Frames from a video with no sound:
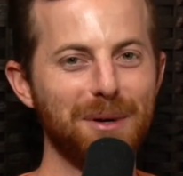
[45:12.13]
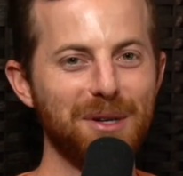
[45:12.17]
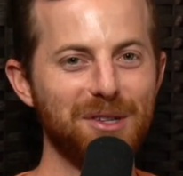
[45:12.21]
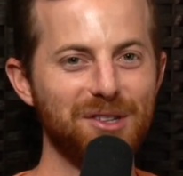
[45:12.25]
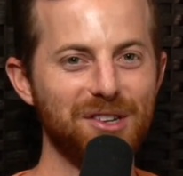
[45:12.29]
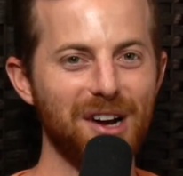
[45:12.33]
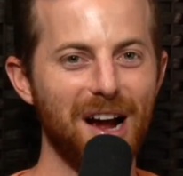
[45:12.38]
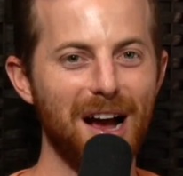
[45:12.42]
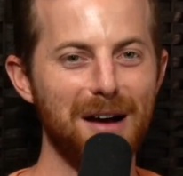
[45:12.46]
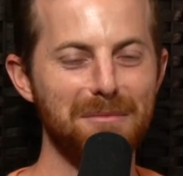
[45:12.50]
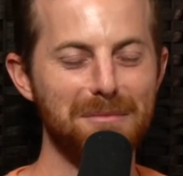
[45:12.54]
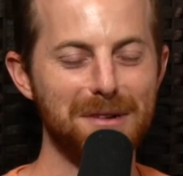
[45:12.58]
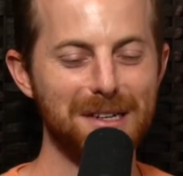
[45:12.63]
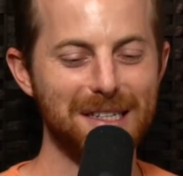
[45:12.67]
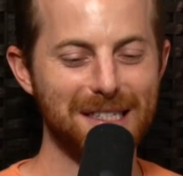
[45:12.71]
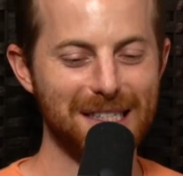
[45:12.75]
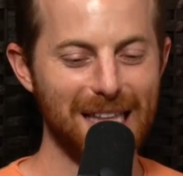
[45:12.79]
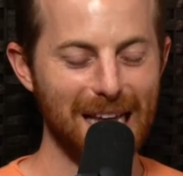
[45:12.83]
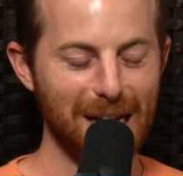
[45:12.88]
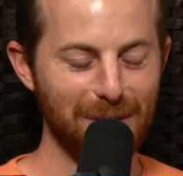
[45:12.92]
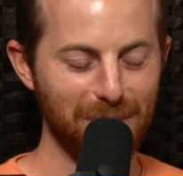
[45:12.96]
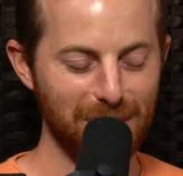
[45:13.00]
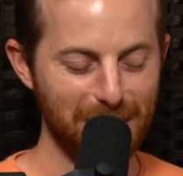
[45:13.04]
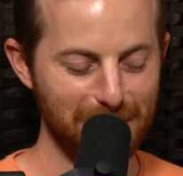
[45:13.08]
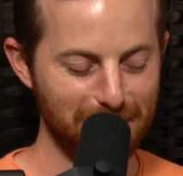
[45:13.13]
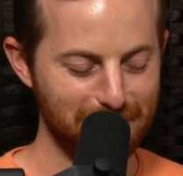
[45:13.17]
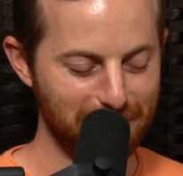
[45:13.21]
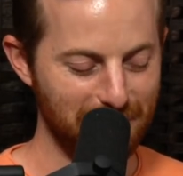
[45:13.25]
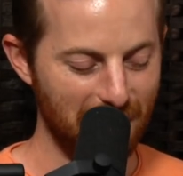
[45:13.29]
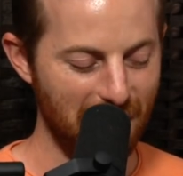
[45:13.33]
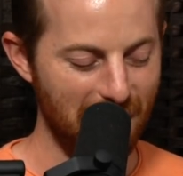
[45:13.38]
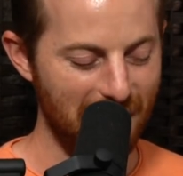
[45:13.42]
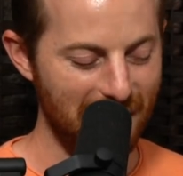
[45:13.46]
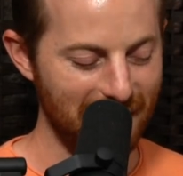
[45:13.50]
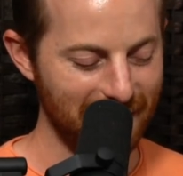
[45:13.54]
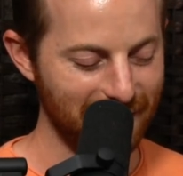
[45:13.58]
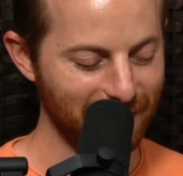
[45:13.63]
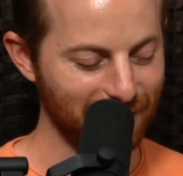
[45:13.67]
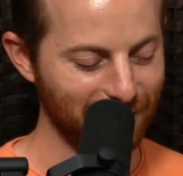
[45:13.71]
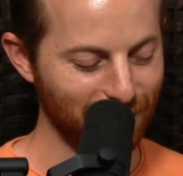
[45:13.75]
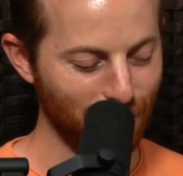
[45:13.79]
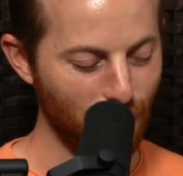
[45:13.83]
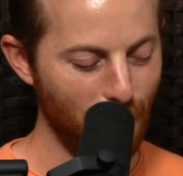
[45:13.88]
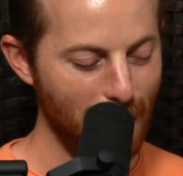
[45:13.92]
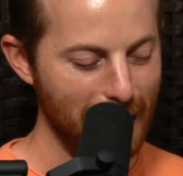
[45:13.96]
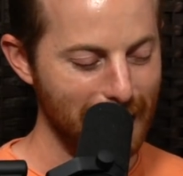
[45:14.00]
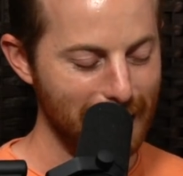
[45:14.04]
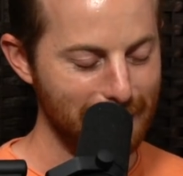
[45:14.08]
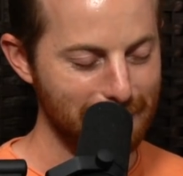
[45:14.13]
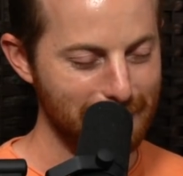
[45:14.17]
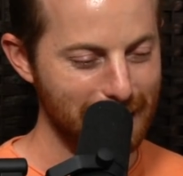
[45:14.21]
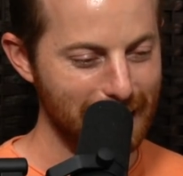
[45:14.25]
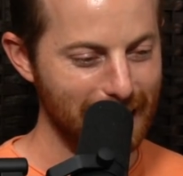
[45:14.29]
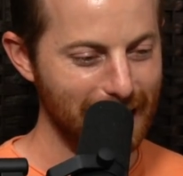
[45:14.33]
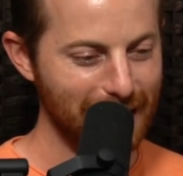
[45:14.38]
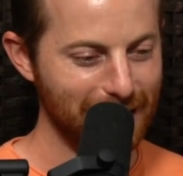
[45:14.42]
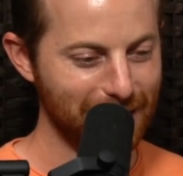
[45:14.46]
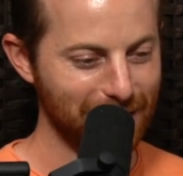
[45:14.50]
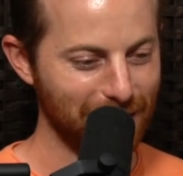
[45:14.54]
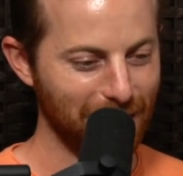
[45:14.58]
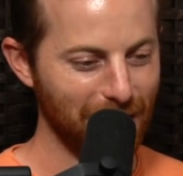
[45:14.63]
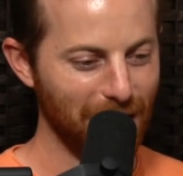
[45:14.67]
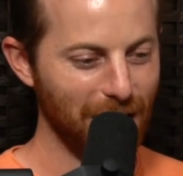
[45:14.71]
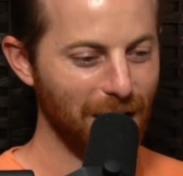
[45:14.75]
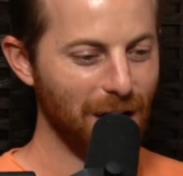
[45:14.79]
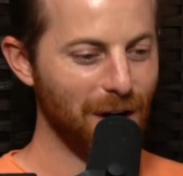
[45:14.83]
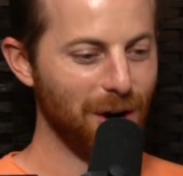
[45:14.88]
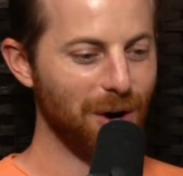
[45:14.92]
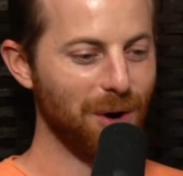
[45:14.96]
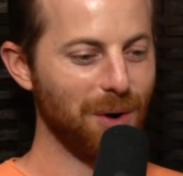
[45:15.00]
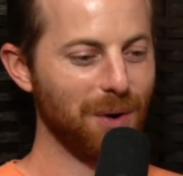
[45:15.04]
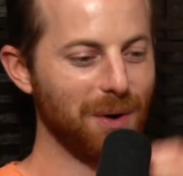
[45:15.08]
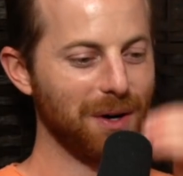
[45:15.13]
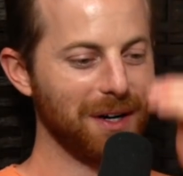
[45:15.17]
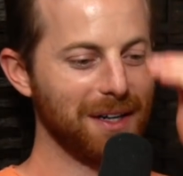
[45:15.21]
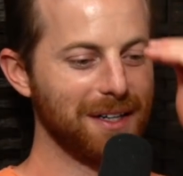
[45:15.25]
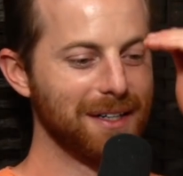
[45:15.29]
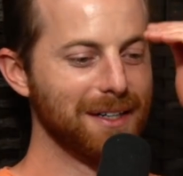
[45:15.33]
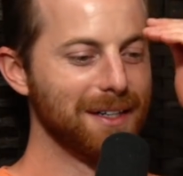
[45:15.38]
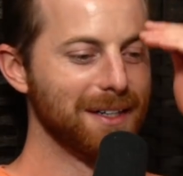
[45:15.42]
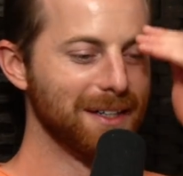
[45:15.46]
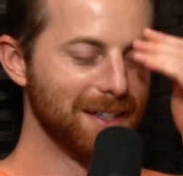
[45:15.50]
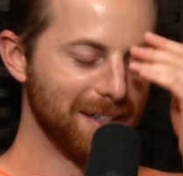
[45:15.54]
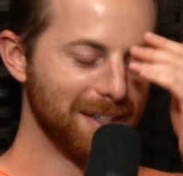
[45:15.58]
pajamas that we bought 20 minutes ago.